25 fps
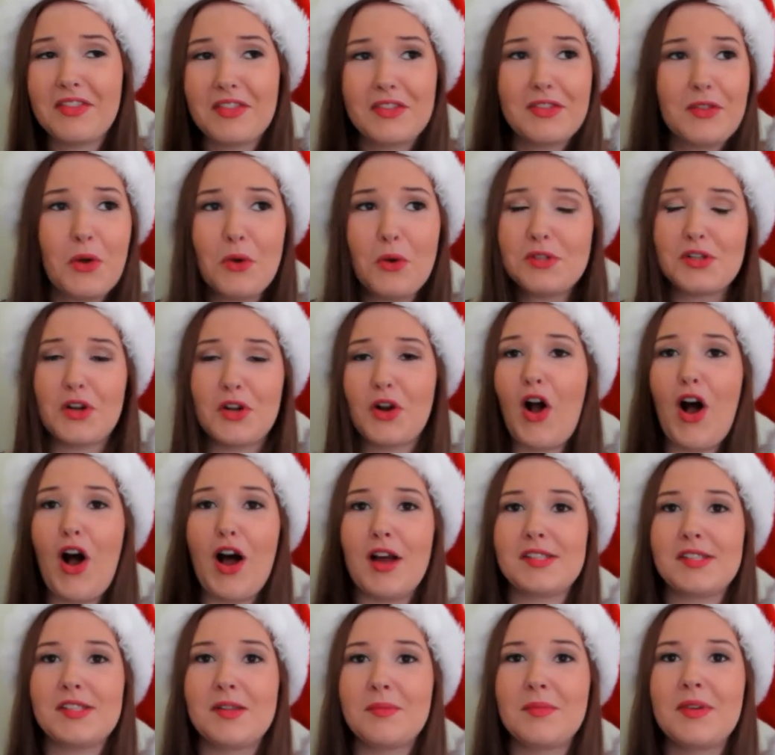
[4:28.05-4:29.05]
Those are
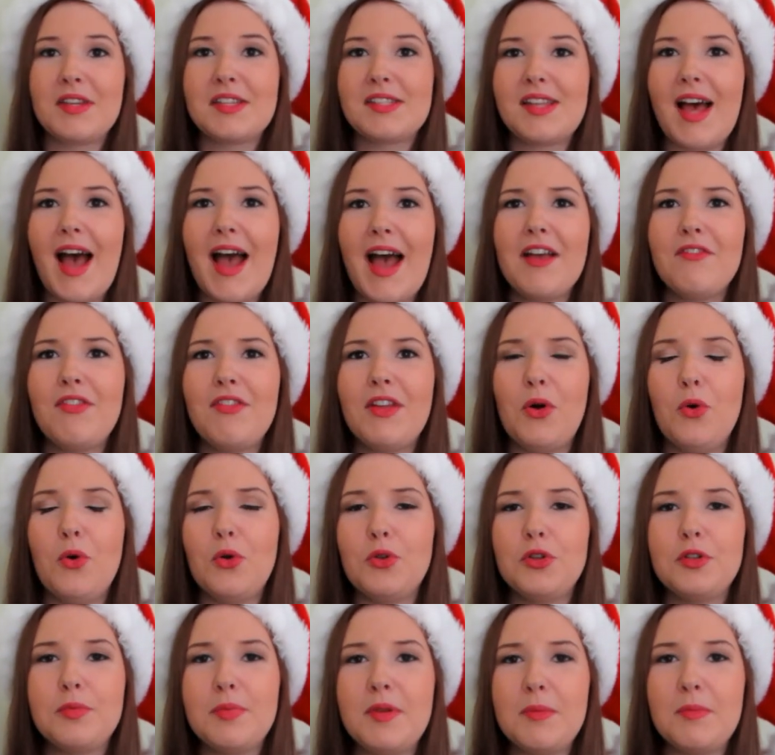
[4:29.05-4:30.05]
awesome because I have like
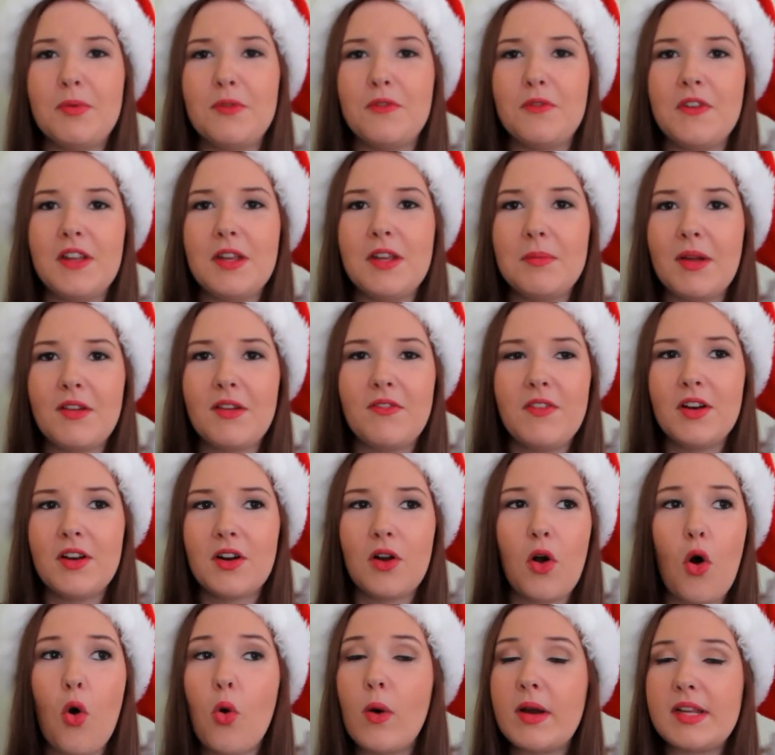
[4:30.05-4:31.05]
old people feet. My feet
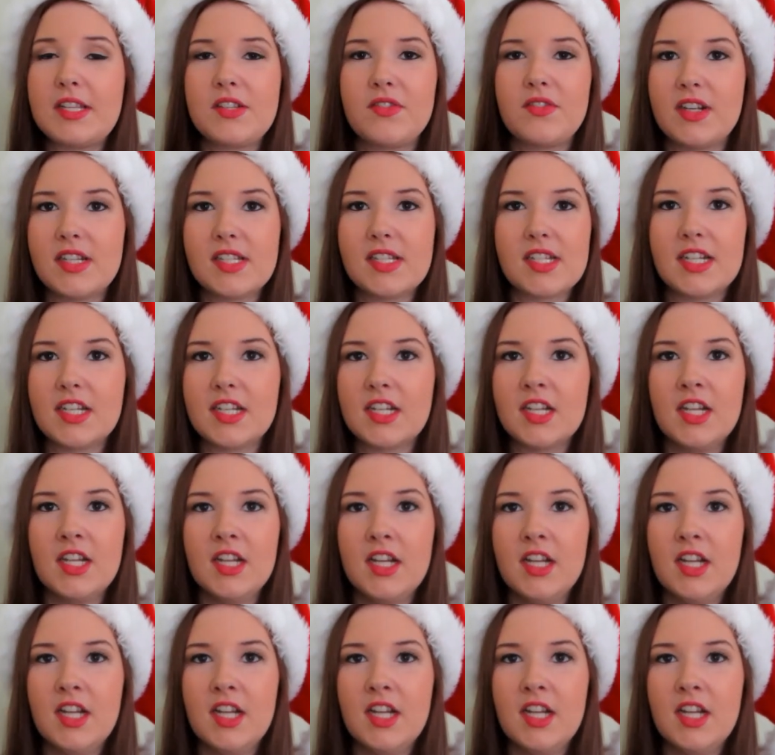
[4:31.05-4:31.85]
are always freezing.